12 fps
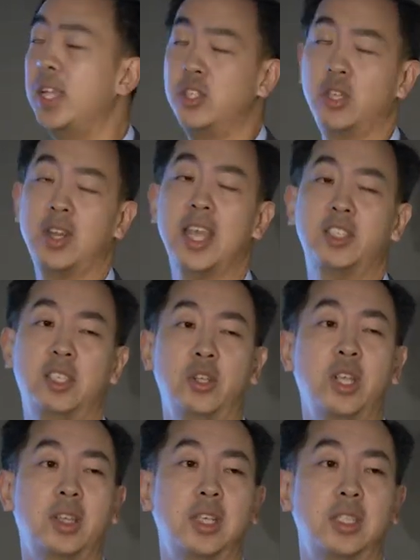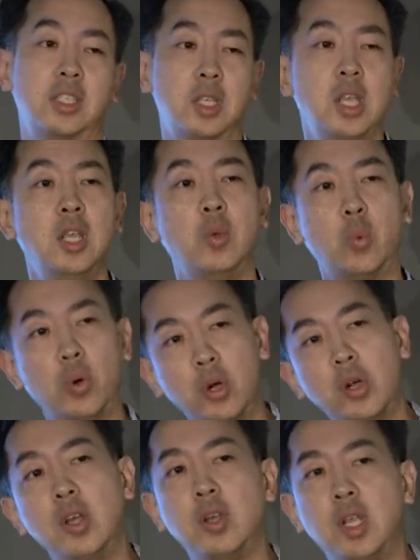ways, you can actually look at this as
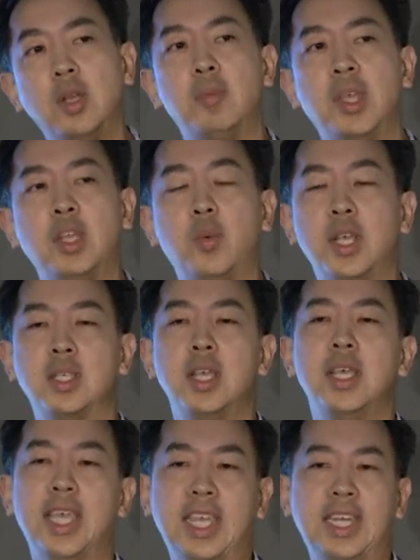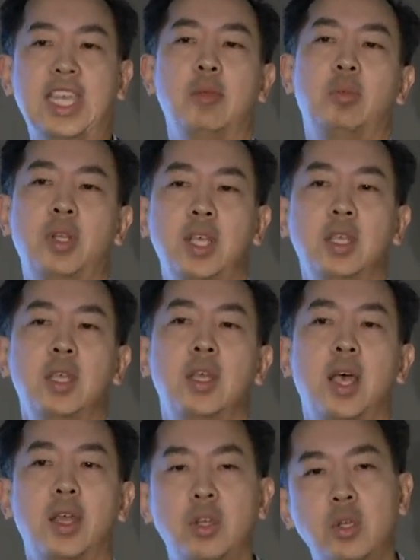we're, in many ways, enabling
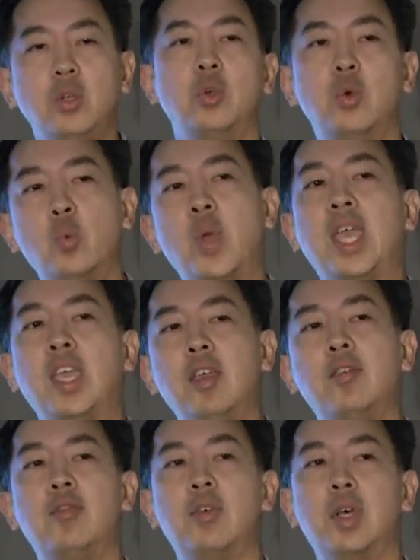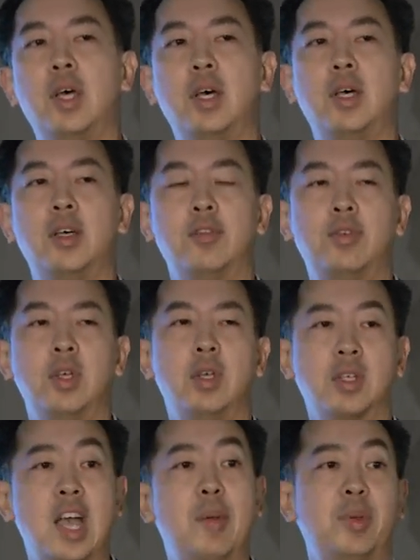a new wave of
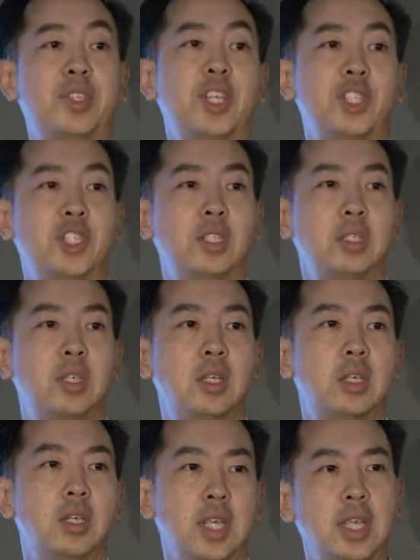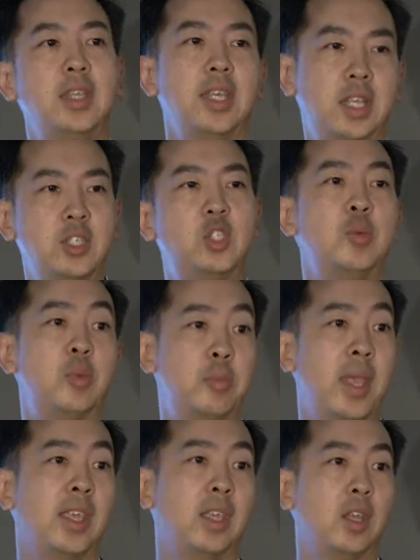competition in the consumer
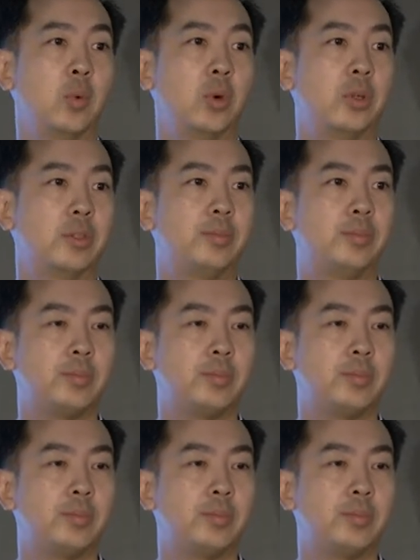banking world.